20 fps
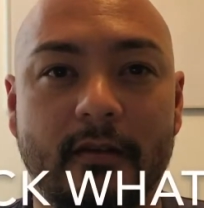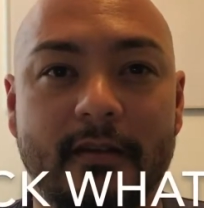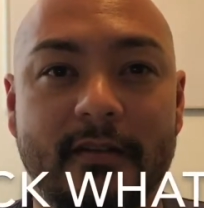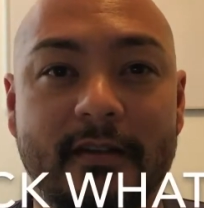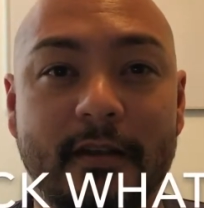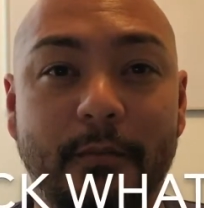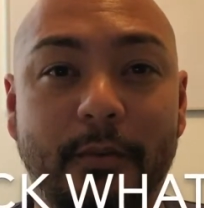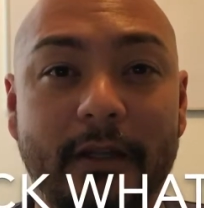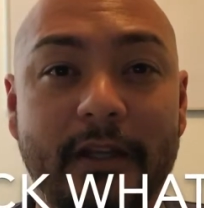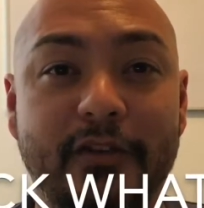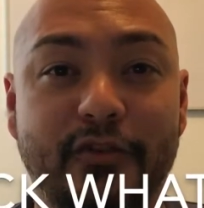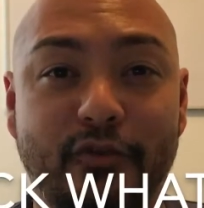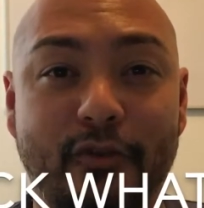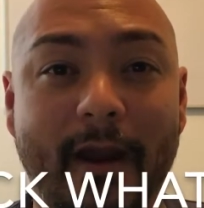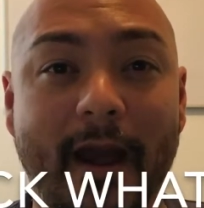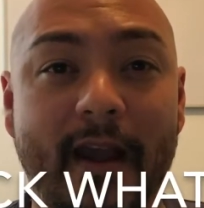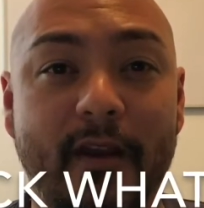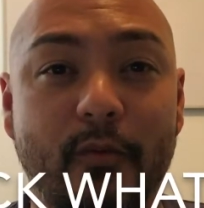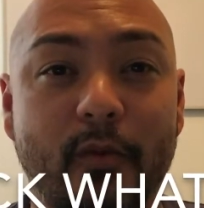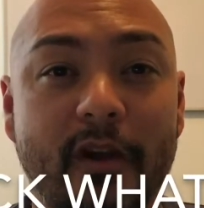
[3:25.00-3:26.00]
Simply
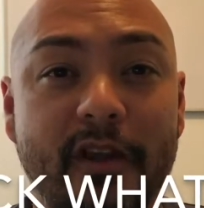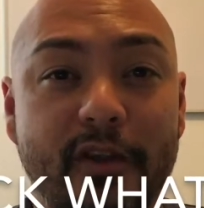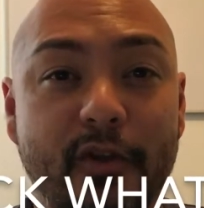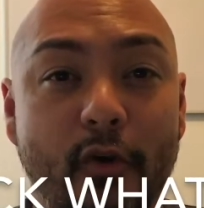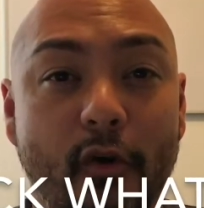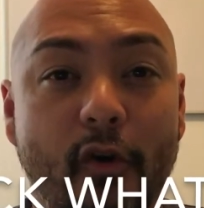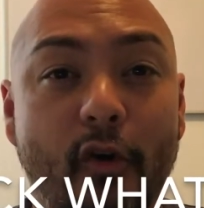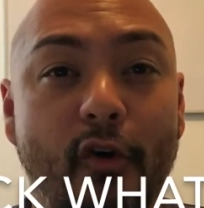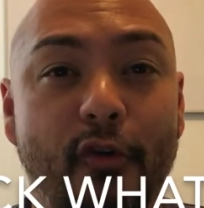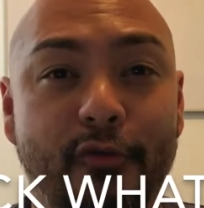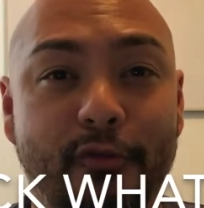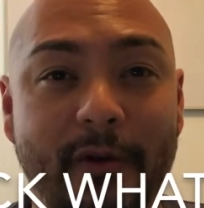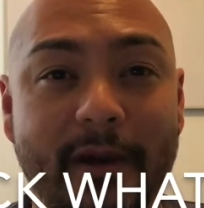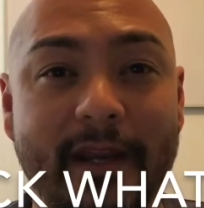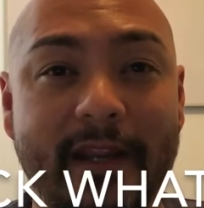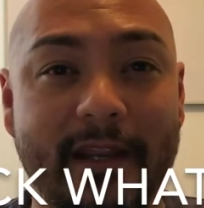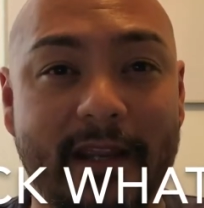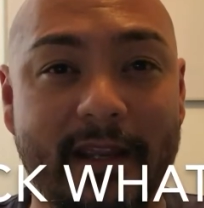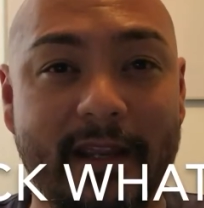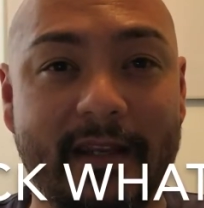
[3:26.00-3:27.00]
track what you're
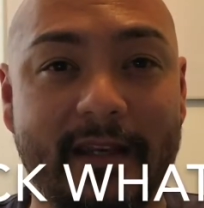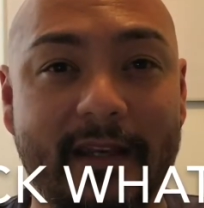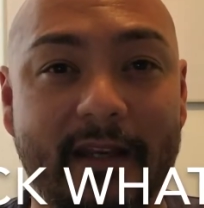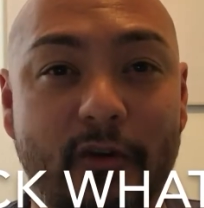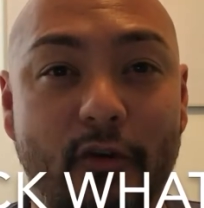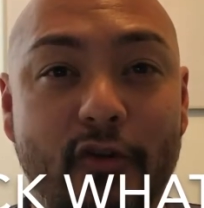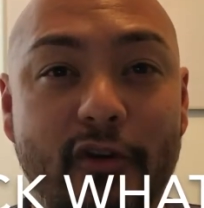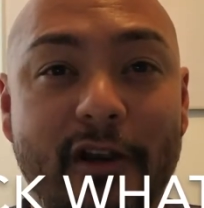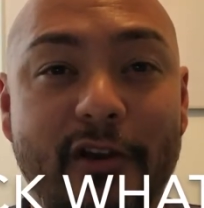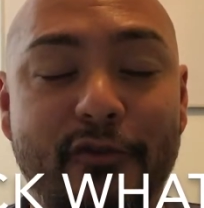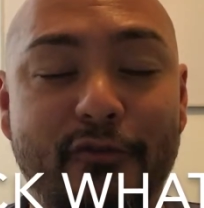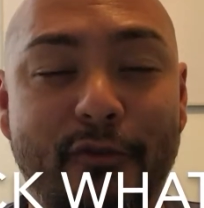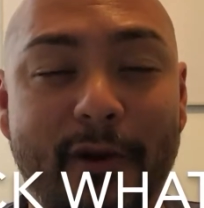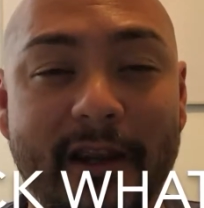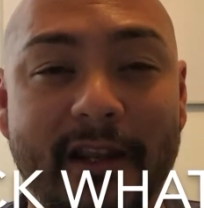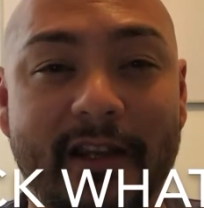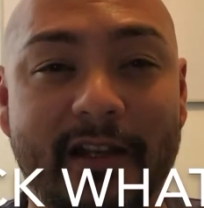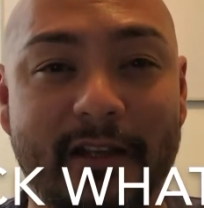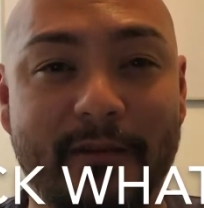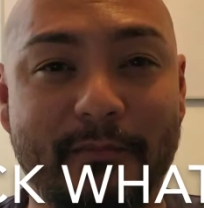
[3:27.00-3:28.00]
already eating on a
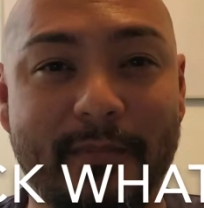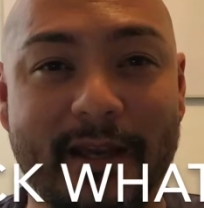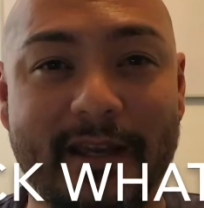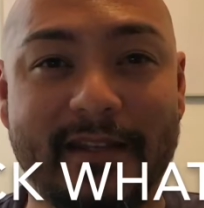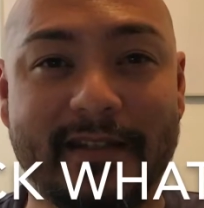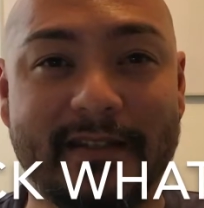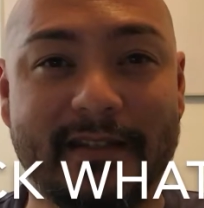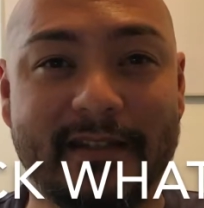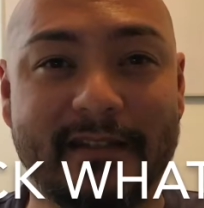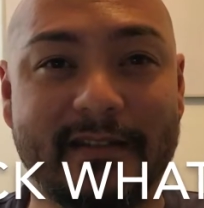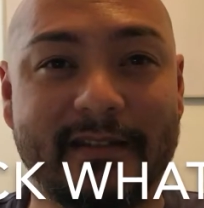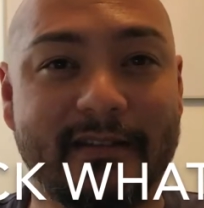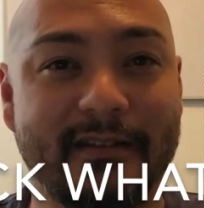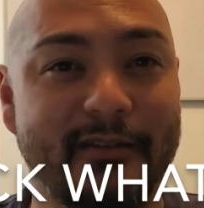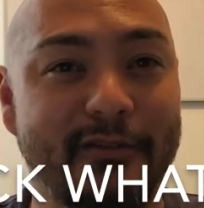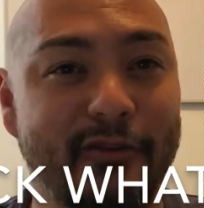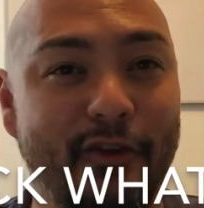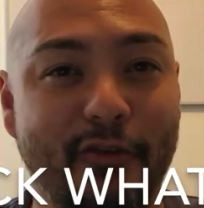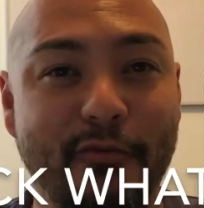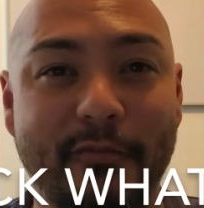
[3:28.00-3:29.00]
regular basis.
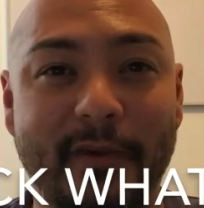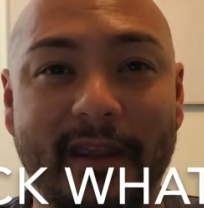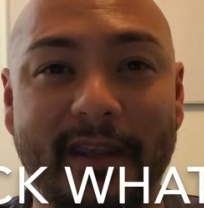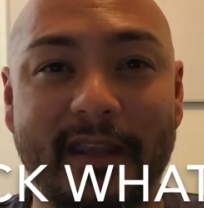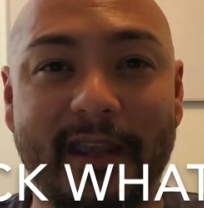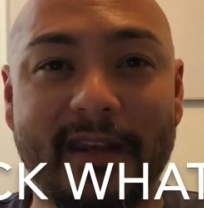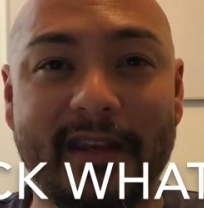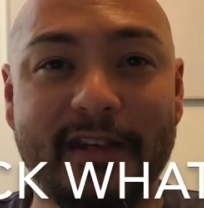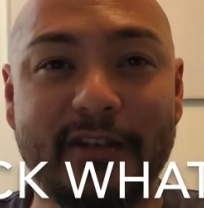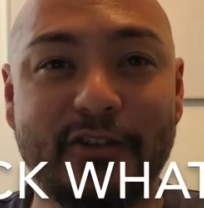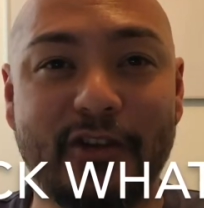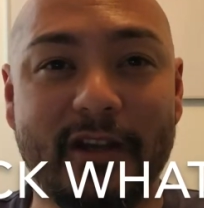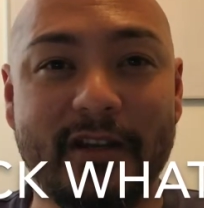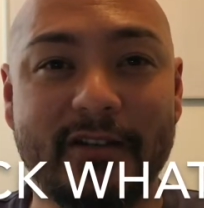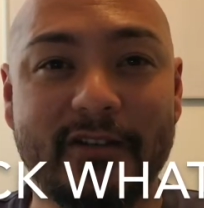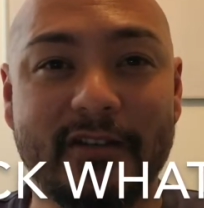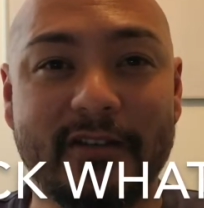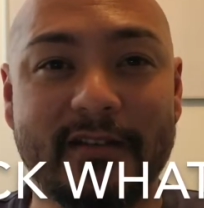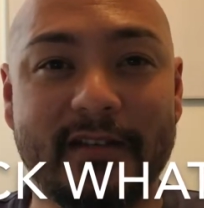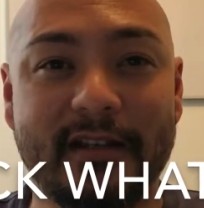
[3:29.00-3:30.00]
Don't make any
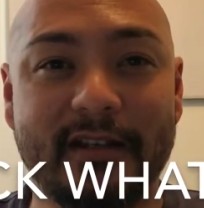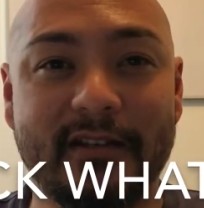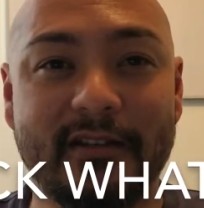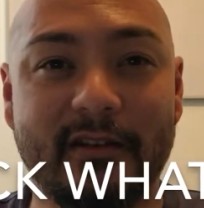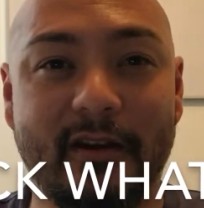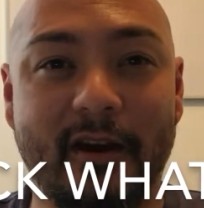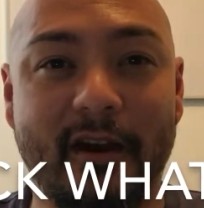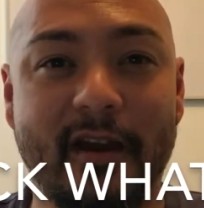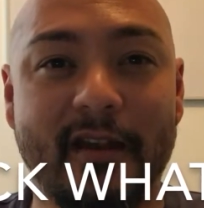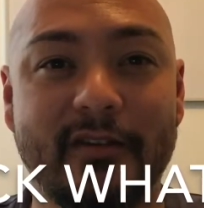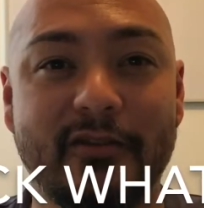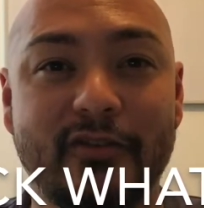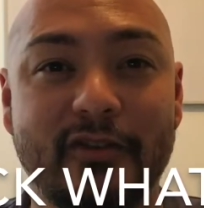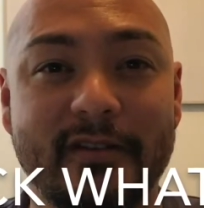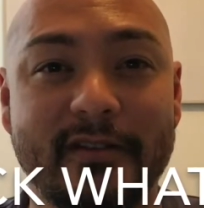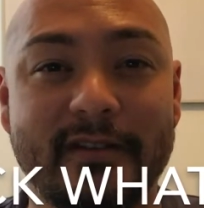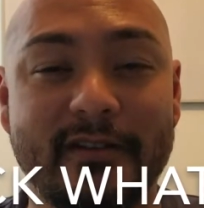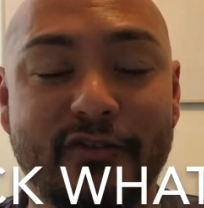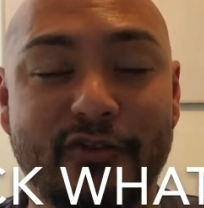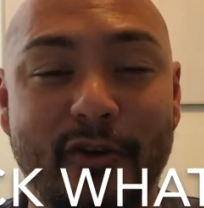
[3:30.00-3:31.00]
changes to your diet,
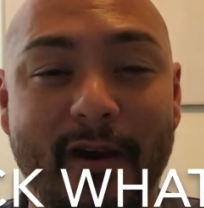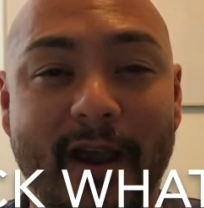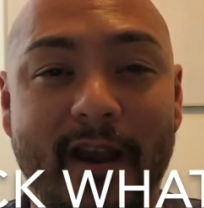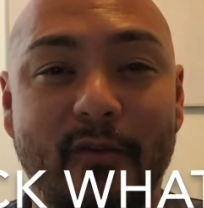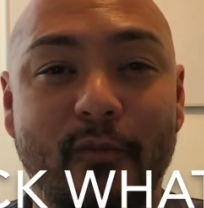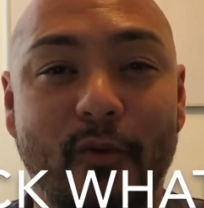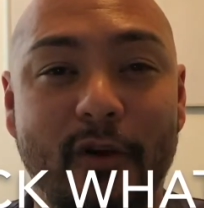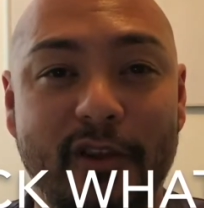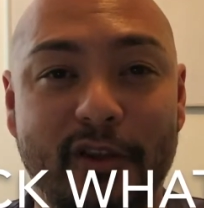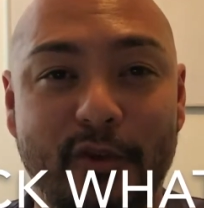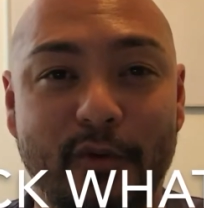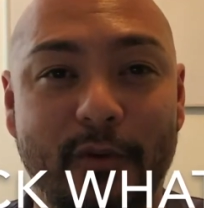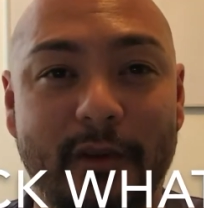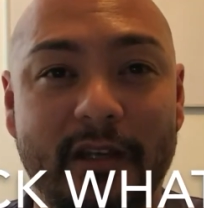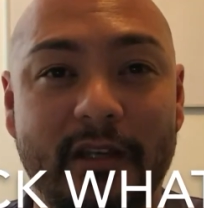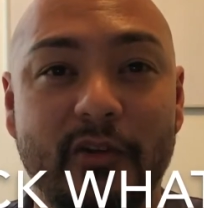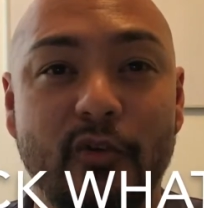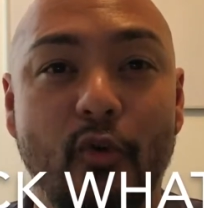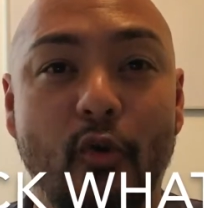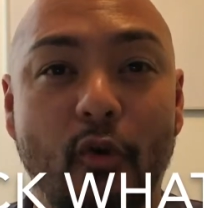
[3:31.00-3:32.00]
just track what you
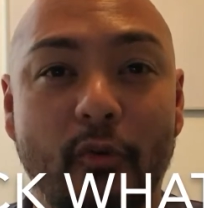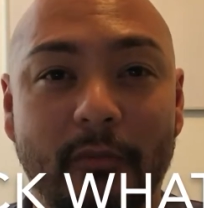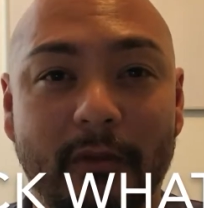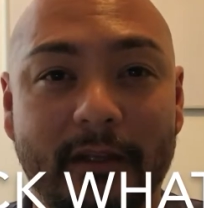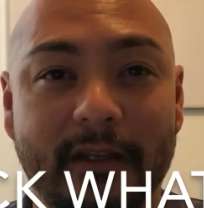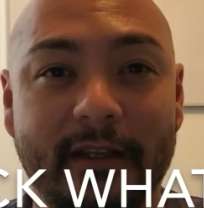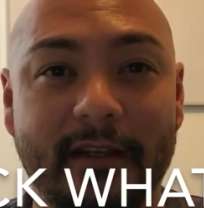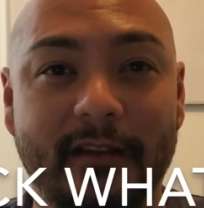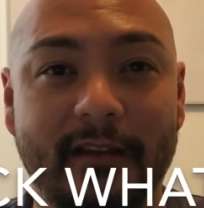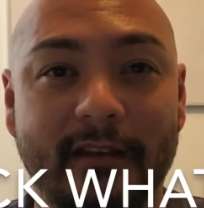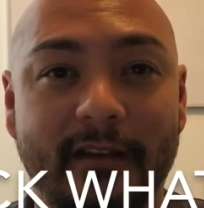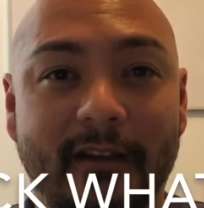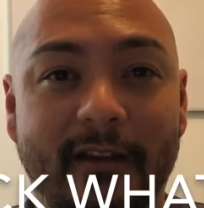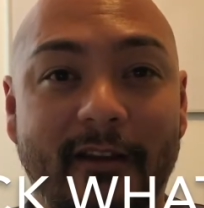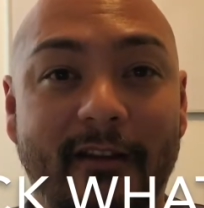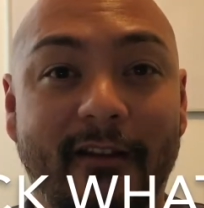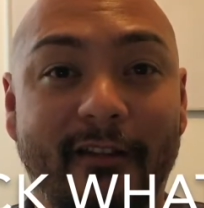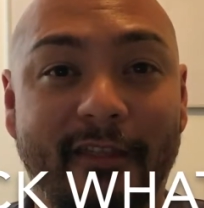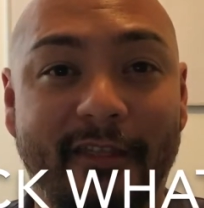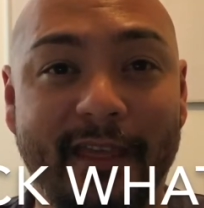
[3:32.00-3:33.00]
eat normally.
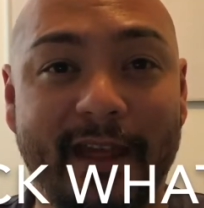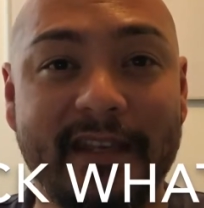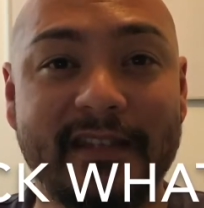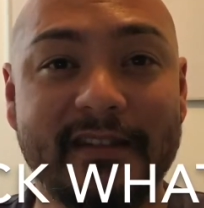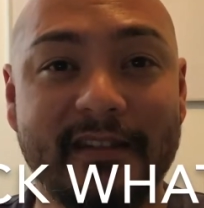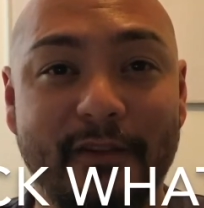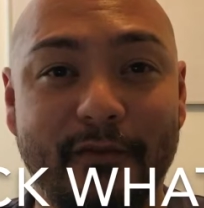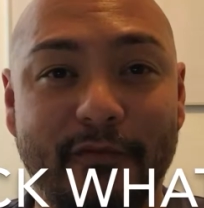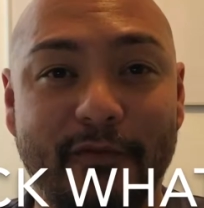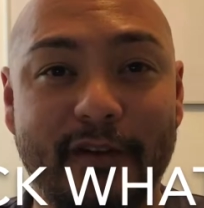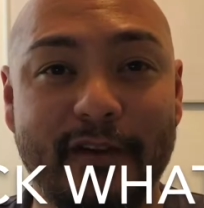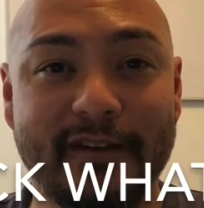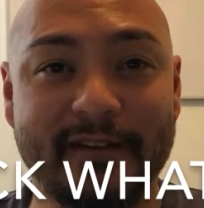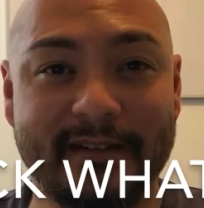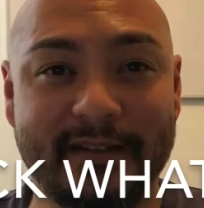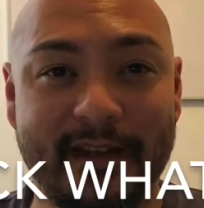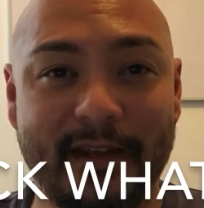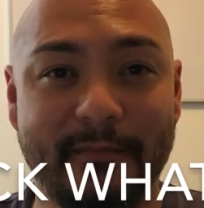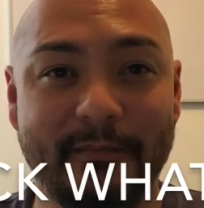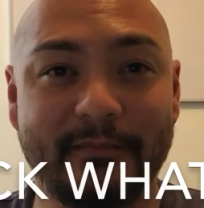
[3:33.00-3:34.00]
That's the first
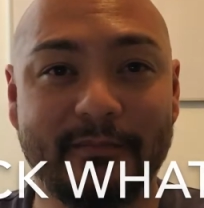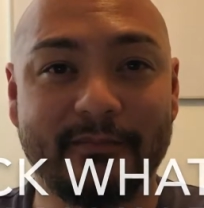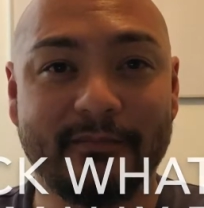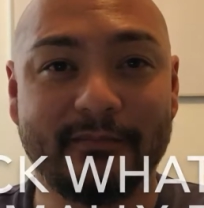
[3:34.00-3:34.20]
step.